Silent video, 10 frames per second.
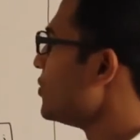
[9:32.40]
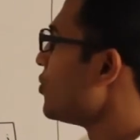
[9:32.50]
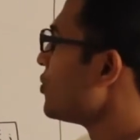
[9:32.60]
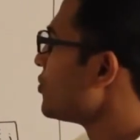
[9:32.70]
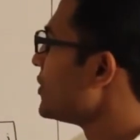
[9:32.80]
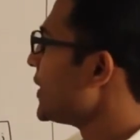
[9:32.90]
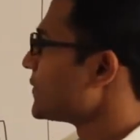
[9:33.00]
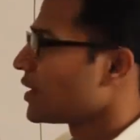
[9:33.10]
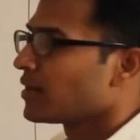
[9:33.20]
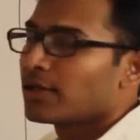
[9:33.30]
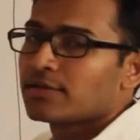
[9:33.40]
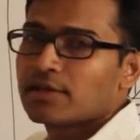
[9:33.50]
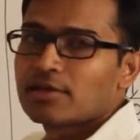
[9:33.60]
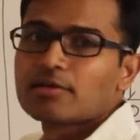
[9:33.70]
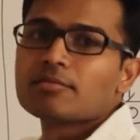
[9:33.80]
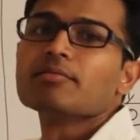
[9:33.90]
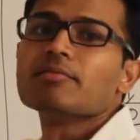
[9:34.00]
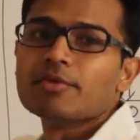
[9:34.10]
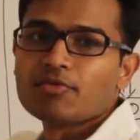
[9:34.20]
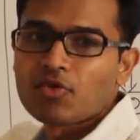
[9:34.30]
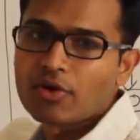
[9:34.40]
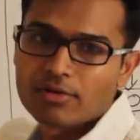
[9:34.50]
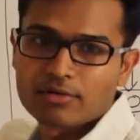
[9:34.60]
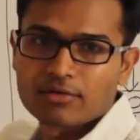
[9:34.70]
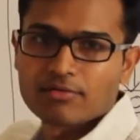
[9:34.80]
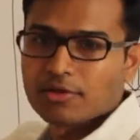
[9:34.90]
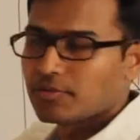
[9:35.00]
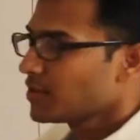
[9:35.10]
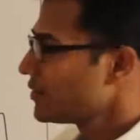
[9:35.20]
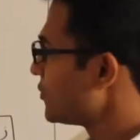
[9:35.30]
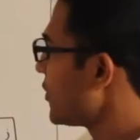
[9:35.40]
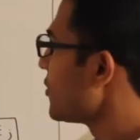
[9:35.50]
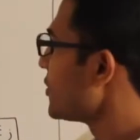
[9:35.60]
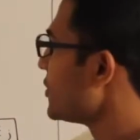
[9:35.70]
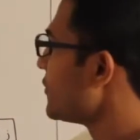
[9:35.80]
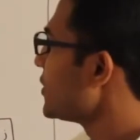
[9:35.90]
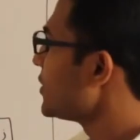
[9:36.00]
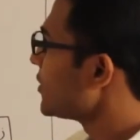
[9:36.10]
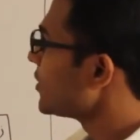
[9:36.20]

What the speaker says: be known to the lexical analyzer before, which means you have to give it